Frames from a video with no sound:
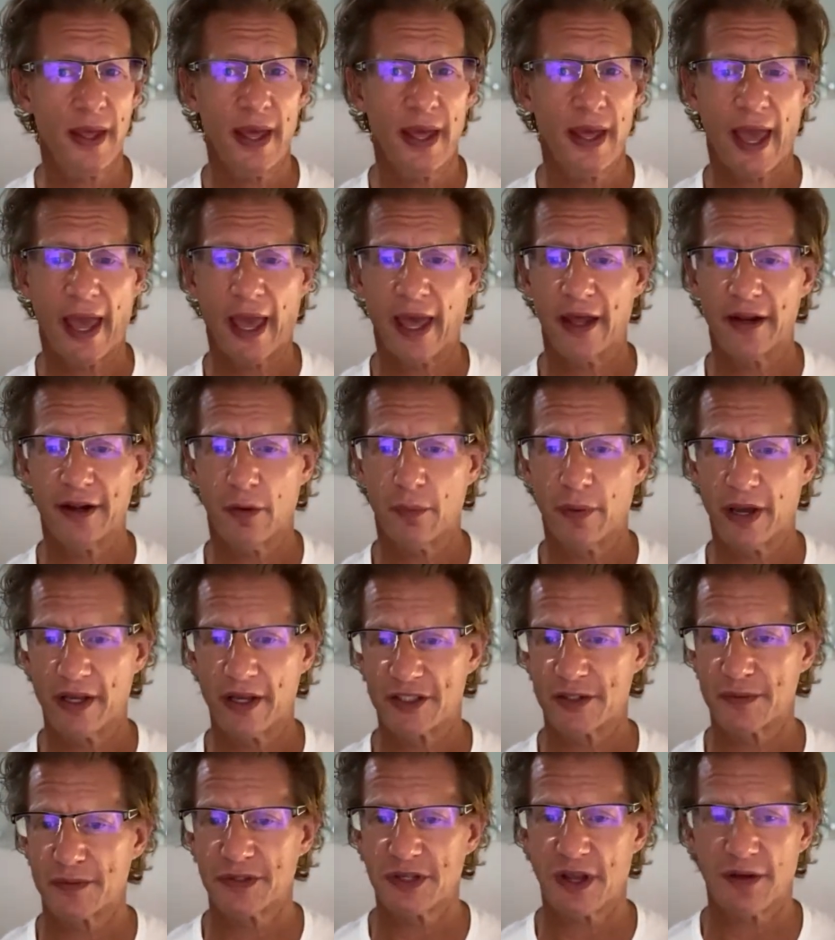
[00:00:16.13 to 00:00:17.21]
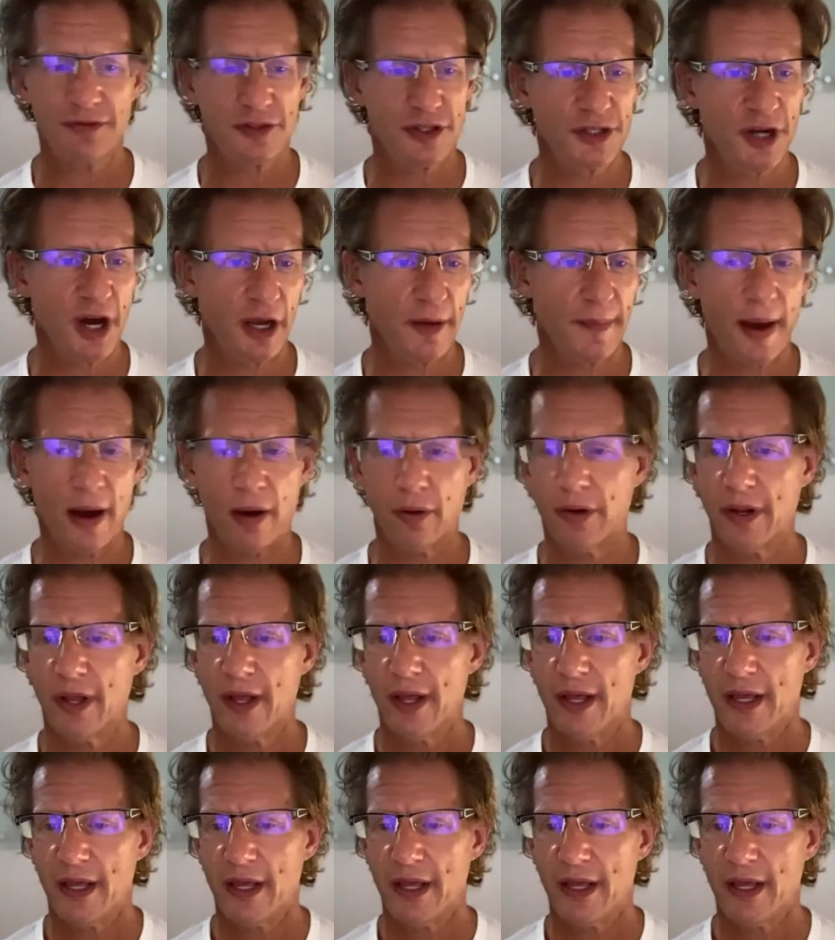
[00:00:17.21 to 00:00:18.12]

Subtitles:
And we got some stuff to talk about.